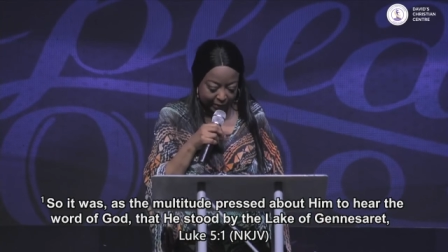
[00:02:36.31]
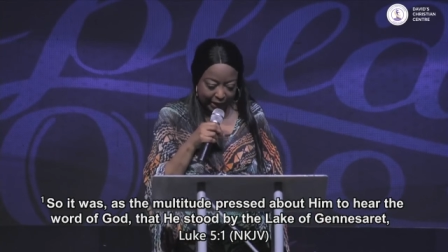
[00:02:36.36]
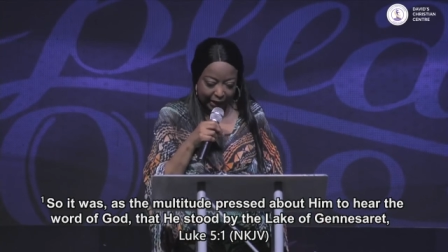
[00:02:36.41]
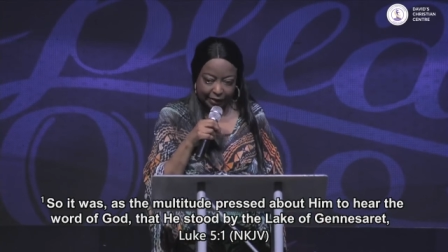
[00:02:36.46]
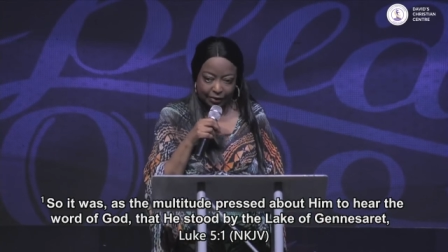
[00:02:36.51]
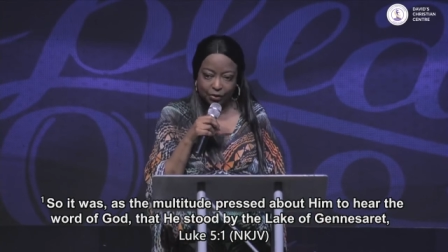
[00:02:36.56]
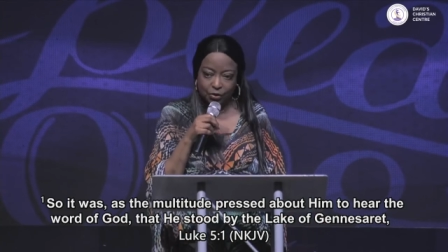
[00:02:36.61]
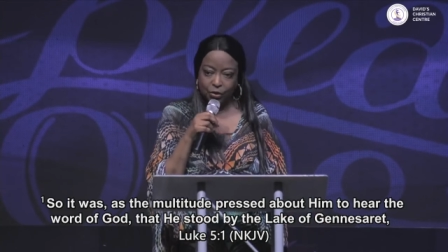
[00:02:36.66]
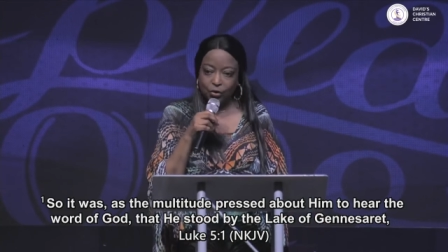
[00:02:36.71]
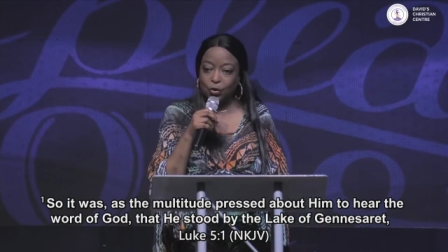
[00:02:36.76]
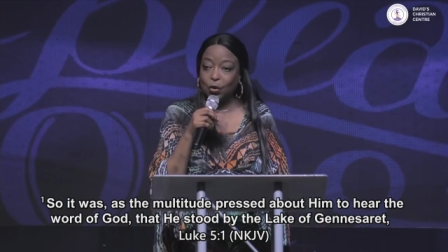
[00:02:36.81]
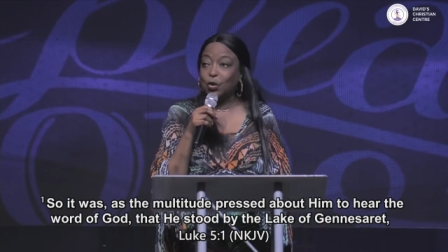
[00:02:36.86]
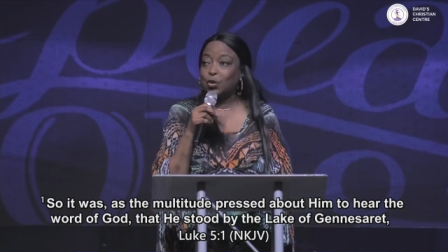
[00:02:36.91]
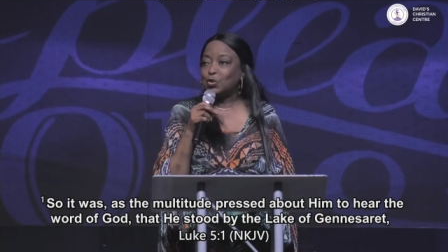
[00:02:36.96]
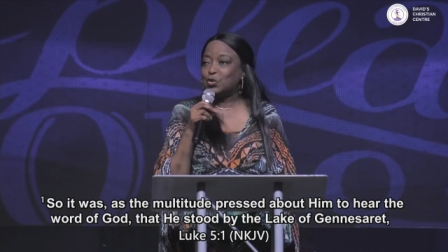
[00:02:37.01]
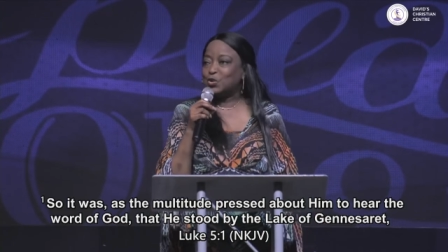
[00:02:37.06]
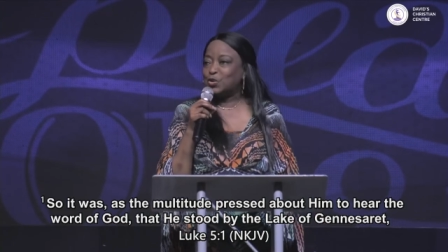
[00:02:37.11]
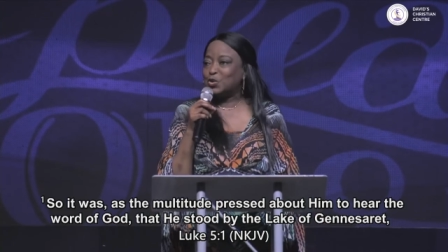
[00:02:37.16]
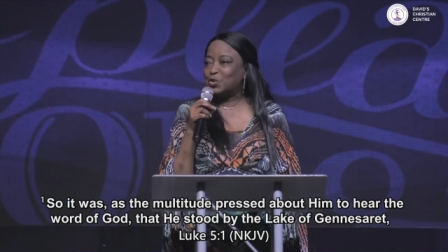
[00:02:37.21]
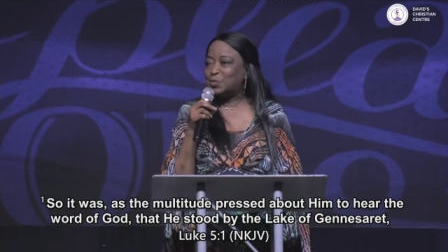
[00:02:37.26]
that God
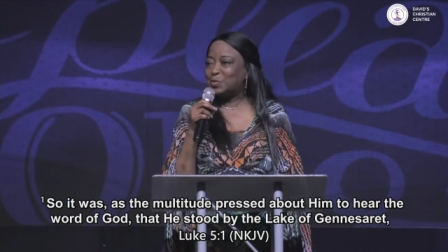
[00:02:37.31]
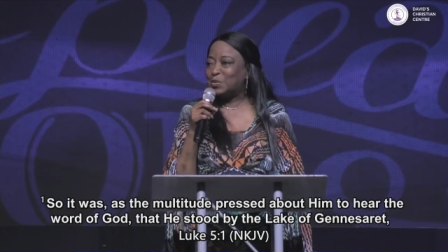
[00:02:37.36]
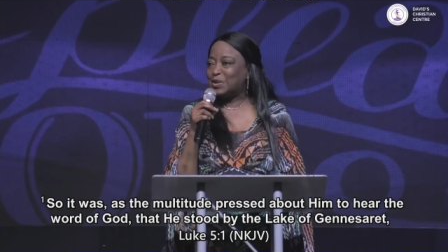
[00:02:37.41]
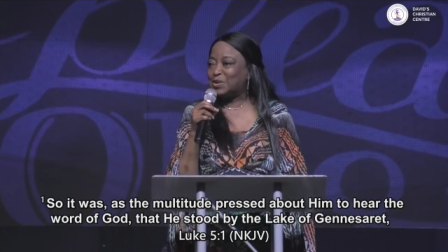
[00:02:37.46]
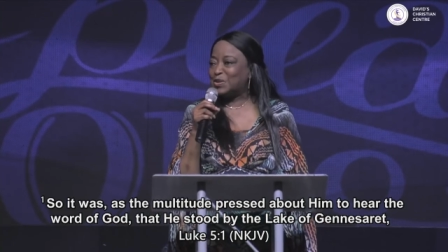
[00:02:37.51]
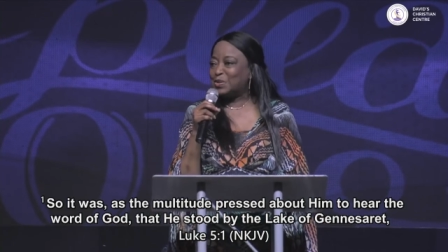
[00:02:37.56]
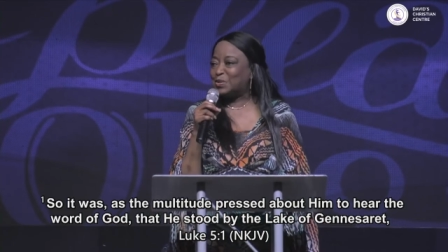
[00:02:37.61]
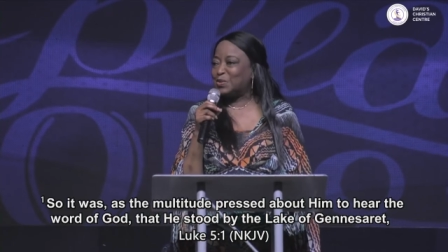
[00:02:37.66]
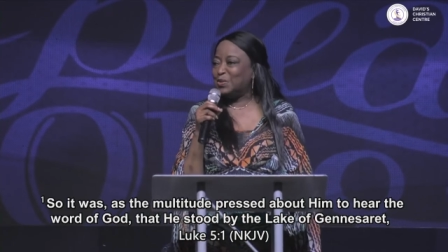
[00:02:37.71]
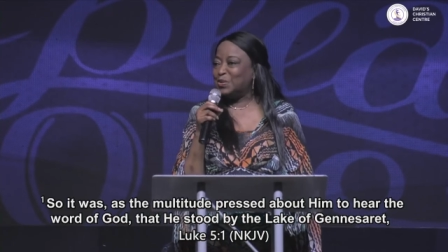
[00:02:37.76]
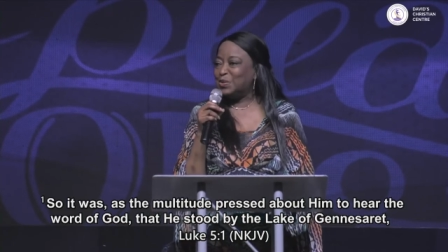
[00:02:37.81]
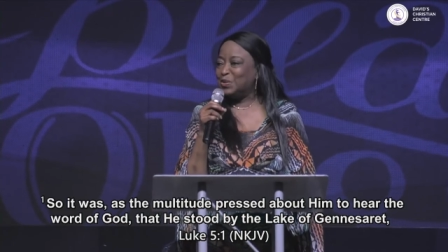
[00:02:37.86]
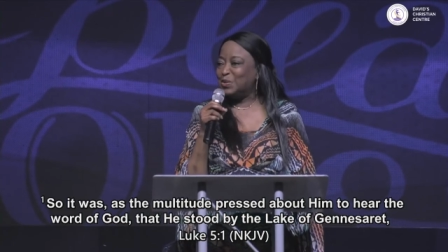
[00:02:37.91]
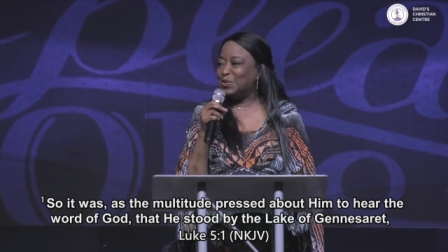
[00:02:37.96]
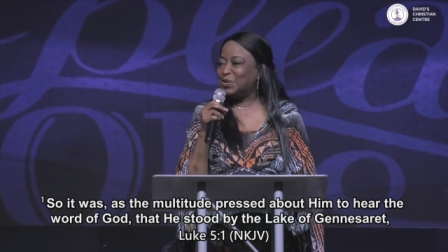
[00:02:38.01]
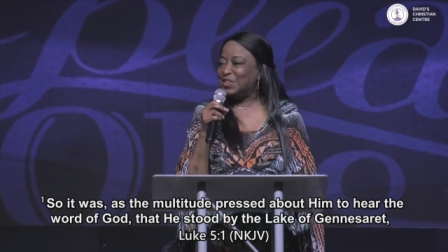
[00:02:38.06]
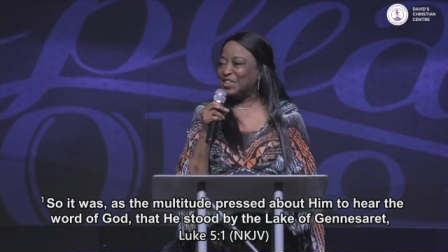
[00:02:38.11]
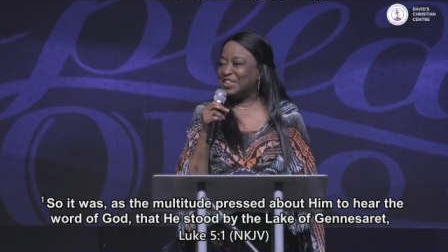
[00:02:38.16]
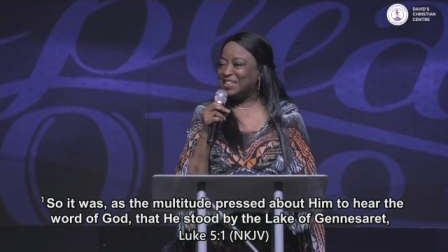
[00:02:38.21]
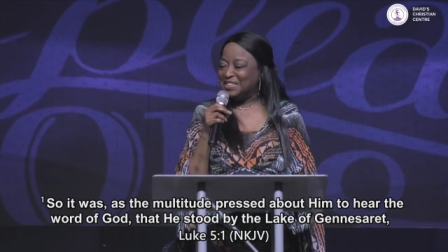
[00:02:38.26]
also speaks through
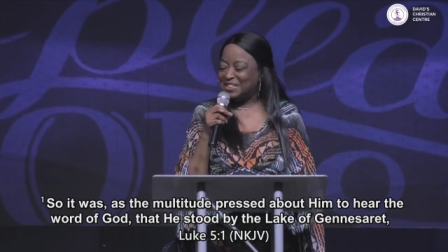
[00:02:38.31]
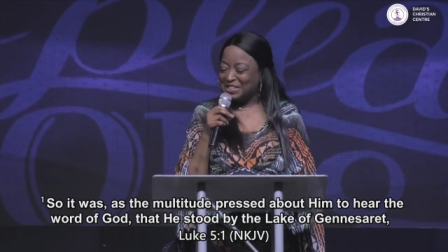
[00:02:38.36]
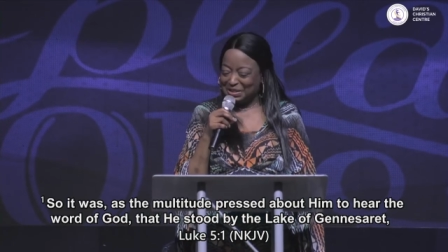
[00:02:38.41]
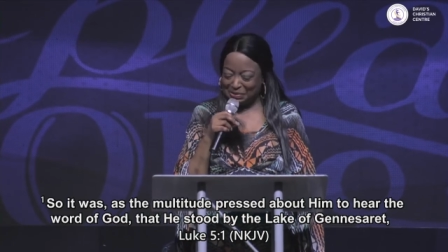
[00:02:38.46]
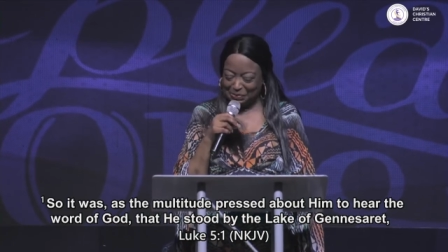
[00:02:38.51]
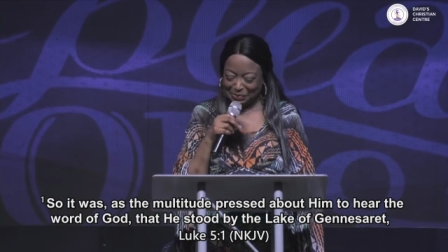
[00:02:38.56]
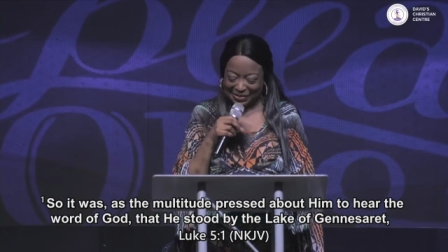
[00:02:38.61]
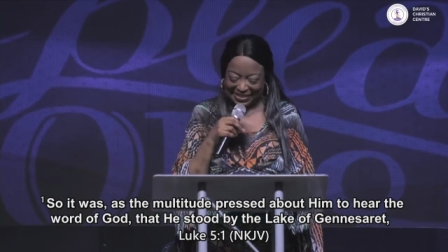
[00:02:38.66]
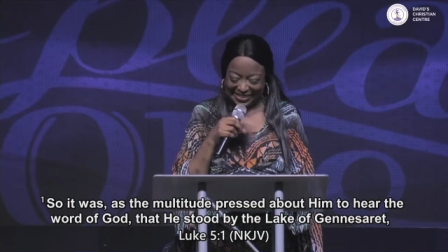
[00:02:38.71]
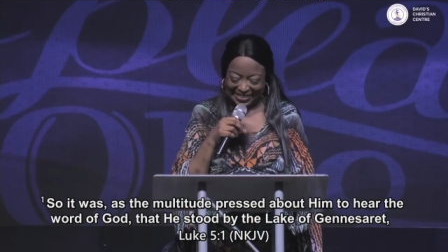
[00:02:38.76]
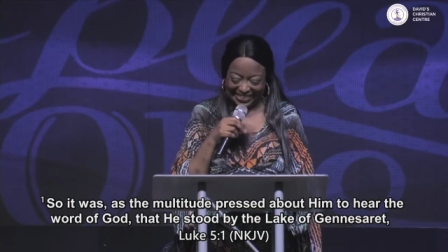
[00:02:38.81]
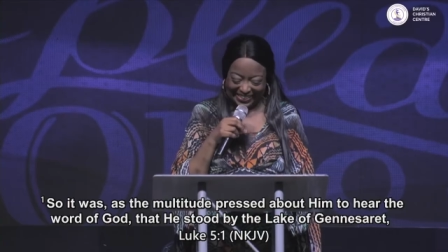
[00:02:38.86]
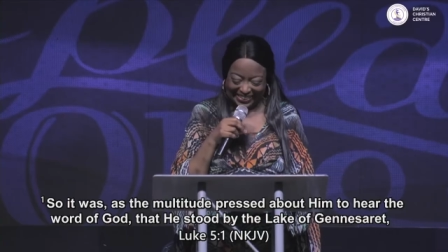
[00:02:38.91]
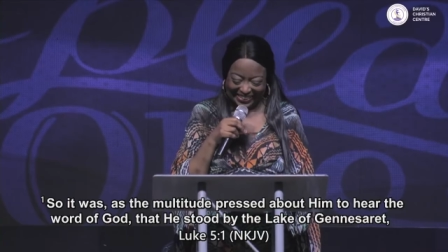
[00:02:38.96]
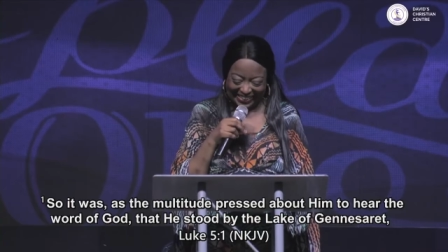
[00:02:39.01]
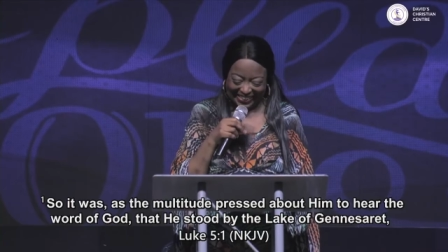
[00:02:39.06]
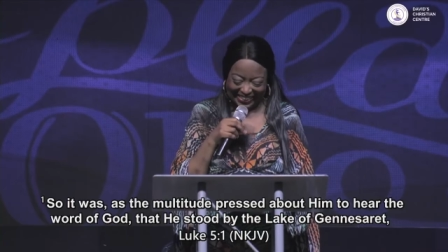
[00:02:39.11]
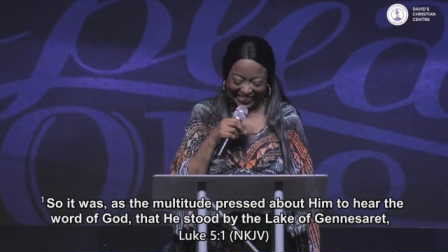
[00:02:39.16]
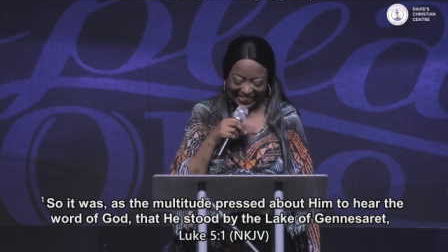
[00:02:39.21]
New King James.